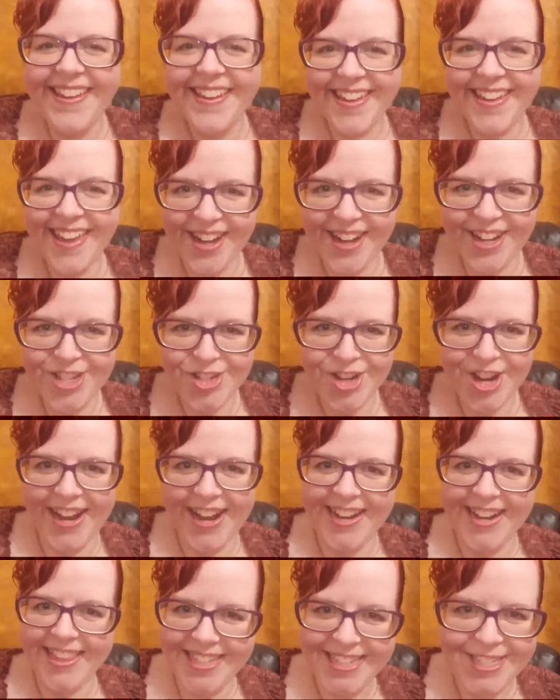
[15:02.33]
Gotta try
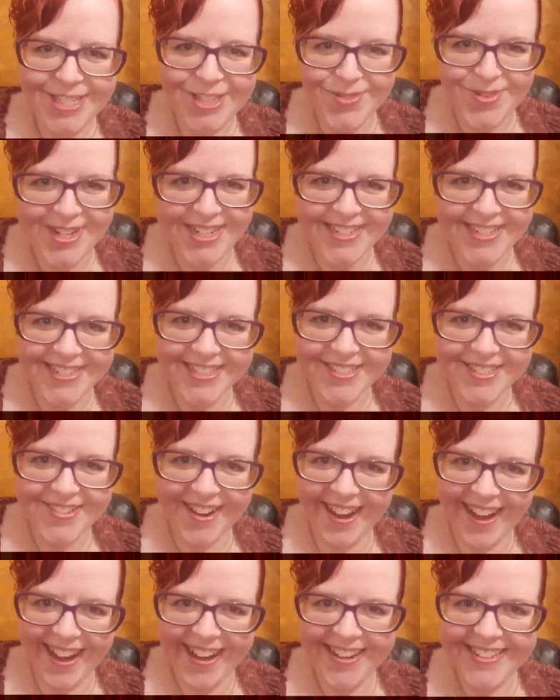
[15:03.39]
it at least once,
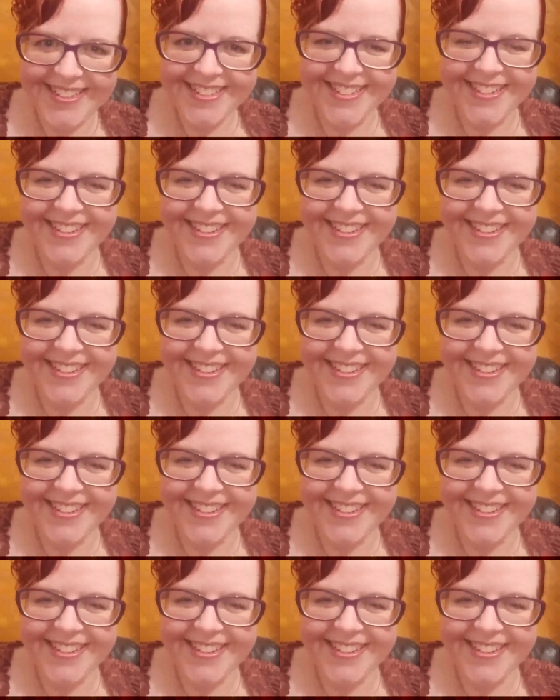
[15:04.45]
right?